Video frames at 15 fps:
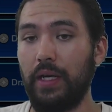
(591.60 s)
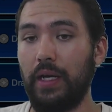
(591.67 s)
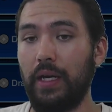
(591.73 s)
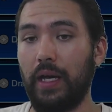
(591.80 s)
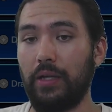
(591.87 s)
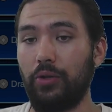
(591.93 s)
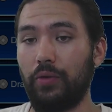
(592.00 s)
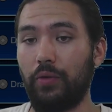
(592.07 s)

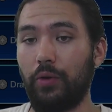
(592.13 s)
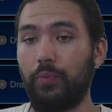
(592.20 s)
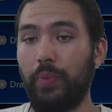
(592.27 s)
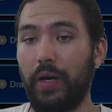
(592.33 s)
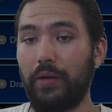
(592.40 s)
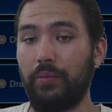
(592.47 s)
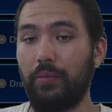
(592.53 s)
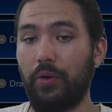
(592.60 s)
and you have
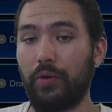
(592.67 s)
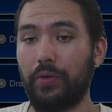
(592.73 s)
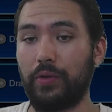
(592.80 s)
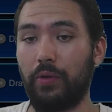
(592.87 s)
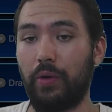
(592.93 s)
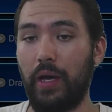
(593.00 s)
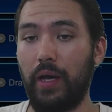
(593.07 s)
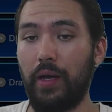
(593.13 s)
Earthbound Immortal in
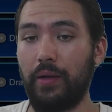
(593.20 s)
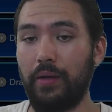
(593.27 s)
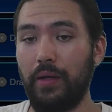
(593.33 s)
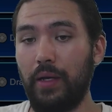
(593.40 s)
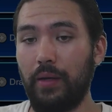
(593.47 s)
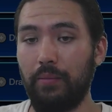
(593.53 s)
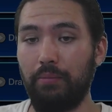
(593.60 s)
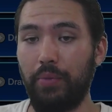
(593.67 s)
your hand.
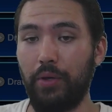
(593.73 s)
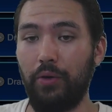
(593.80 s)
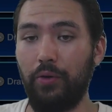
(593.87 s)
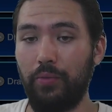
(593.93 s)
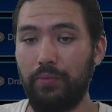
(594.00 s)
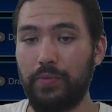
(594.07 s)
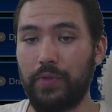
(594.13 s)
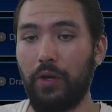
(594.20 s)

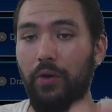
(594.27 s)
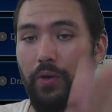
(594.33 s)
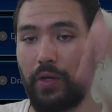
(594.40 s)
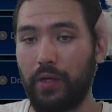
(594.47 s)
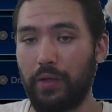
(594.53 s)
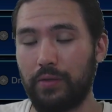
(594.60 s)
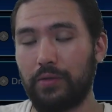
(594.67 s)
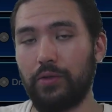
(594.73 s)
Boom,
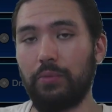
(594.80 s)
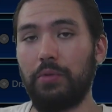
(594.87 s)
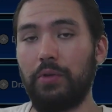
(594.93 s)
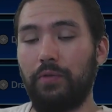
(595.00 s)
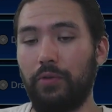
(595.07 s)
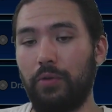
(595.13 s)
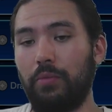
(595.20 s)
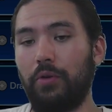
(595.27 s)
token,
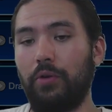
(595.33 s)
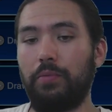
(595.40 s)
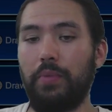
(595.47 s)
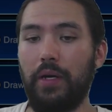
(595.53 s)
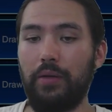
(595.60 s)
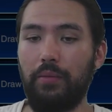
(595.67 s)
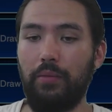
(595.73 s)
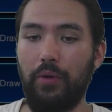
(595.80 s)
tribute for
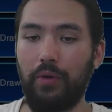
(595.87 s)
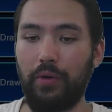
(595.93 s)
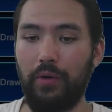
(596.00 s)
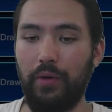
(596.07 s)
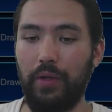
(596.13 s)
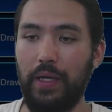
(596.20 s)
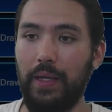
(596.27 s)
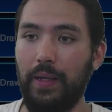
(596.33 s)
Earthbound
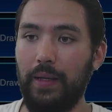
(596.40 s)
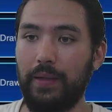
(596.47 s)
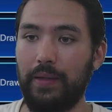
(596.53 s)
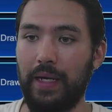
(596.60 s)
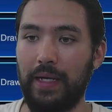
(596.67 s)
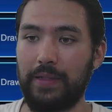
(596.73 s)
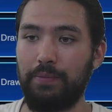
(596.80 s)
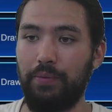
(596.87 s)
Immortal.
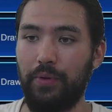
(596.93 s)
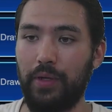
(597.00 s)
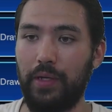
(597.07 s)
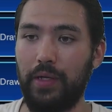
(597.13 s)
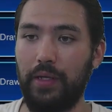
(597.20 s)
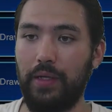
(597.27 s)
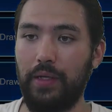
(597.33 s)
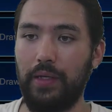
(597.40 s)
That's
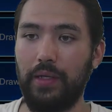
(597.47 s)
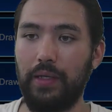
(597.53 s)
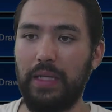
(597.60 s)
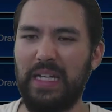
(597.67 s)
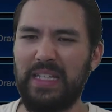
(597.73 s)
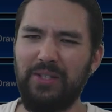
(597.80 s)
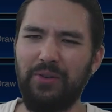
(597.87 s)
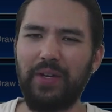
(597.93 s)

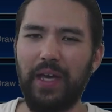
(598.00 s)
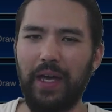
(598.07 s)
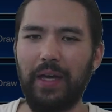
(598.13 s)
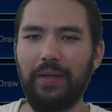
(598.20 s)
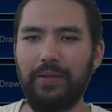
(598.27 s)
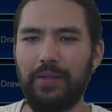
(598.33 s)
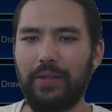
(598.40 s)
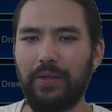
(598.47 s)

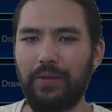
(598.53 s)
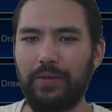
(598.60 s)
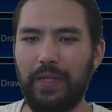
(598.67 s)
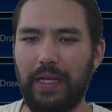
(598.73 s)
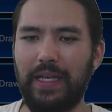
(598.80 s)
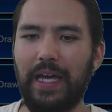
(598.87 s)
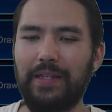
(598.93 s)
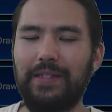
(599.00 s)
okay.
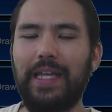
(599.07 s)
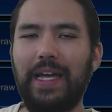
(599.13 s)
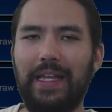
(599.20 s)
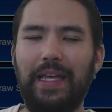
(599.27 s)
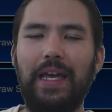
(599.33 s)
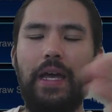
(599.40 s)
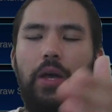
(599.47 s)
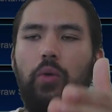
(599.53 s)

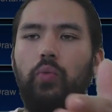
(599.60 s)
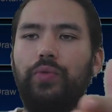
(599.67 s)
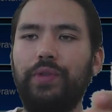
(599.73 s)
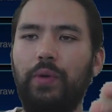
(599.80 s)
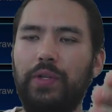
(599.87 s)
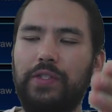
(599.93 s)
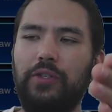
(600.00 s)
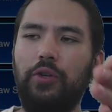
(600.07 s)

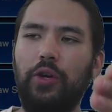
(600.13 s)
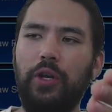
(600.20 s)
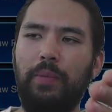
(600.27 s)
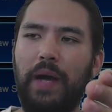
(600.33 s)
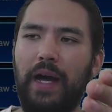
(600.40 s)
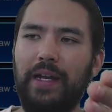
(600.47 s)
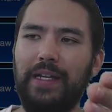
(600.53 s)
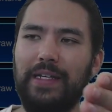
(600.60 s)
what's good
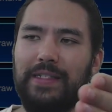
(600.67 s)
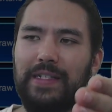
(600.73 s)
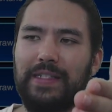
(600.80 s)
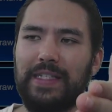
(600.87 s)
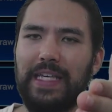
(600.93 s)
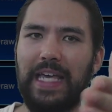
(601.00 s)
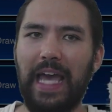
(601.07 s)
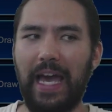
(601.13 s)
about it is
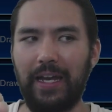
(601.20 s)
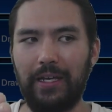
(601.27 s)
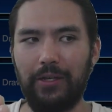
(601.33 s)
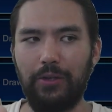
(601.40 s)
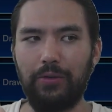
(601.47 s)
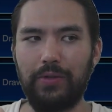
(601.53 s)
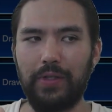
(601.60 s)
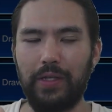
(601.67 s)
it's getting
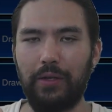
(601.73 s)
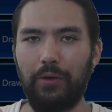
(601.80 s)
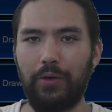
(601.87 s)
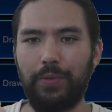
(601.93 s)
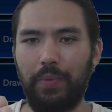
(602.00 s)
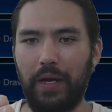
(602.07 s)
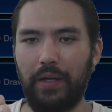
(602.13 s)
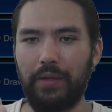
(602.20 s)
you to the
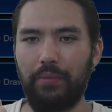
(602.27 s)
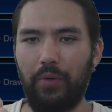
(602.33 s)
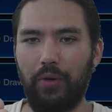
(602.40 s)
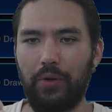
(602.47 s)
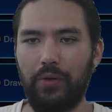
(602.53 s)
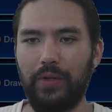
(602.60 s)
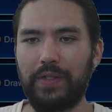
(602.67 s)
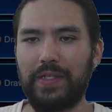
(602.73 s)
Earthbound Immortal. It's